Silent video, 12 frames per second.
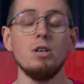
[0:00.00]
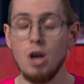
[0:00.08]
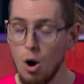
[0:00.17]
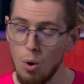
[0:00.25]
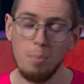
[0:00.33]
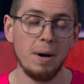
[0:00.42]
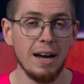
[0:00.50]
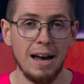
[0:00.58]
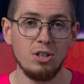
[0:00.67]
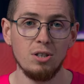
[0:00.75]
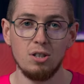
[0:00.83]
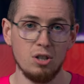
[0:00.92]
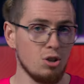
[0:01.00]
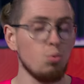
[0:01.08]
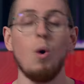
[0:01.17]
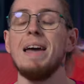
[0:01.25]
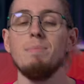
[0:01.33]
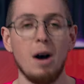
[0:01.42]
no obligation to
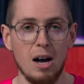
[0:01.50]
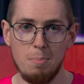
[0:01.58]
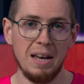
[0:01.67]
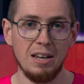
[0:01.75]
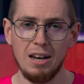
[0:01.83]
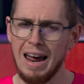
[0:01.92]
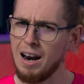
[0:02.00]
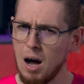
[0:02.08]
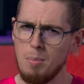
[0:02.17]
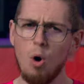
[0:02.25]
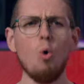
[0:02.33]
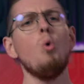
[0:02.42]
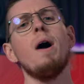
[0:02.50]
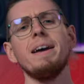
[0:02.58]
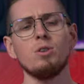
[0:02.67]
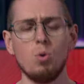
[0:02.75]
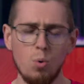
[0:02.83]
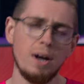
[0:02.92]
sway my opinion, and I'm always
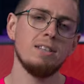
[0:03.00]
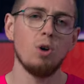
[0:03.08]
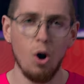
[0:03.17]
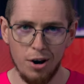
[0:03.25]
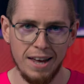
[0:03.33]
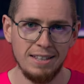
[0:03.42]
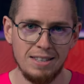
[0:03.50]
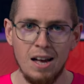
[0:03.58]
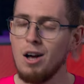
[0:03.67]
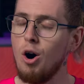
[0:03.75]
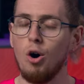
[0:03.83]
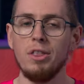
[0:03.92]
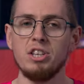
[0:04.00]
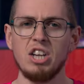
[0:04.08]
honest on this